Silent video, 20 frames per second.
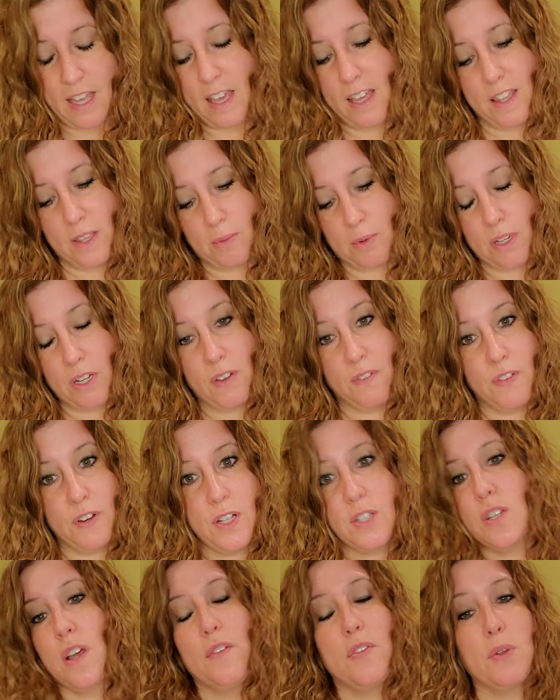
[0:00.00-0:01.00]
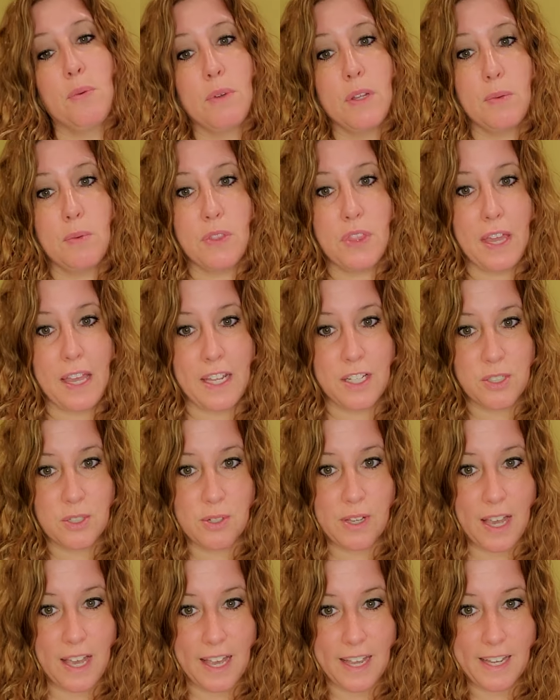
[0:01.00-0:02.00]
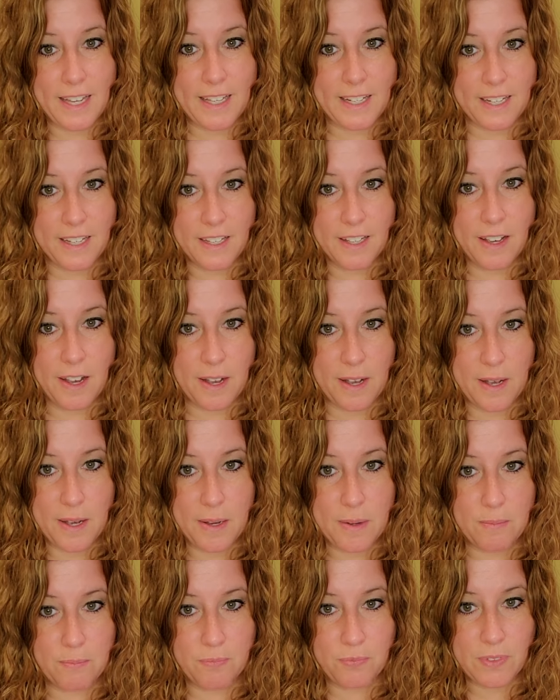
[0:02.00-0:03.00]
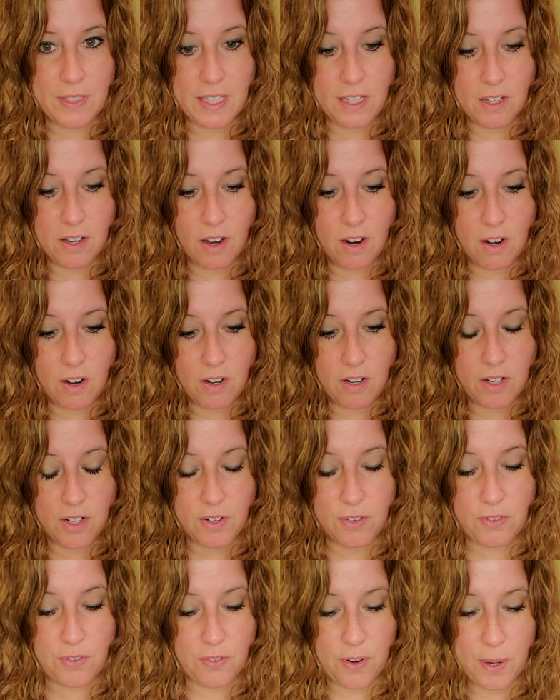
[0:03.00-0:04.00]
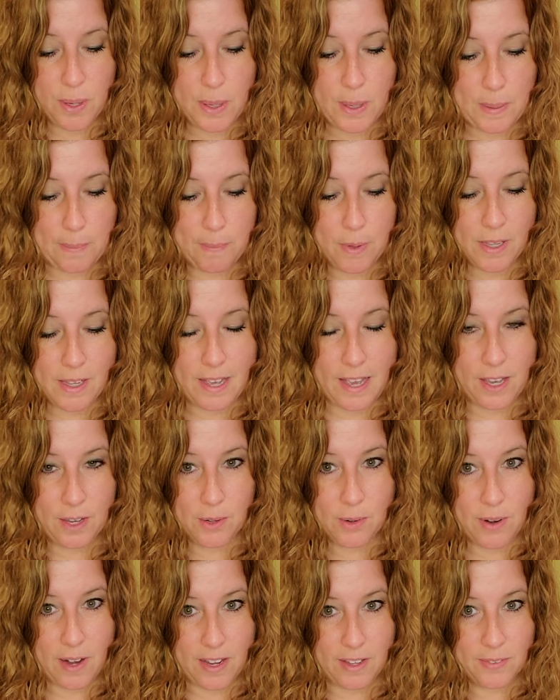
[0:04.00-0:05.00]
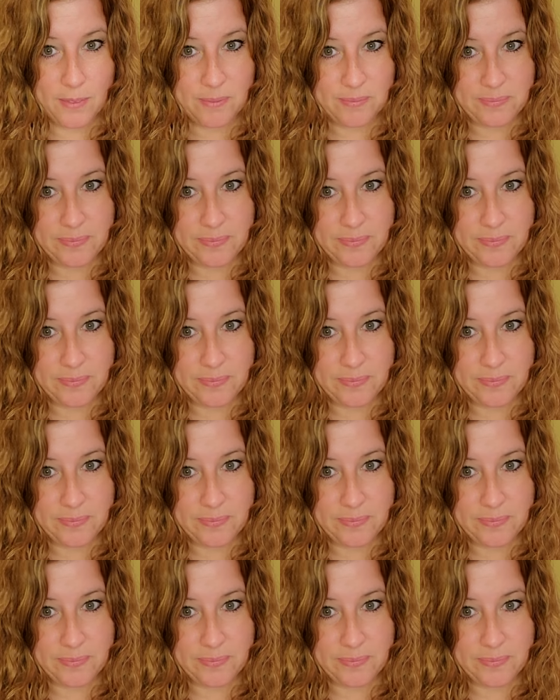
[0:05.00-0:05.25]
And then we're going to finish off the read with the Angel Guide um, card from Kyle Gray.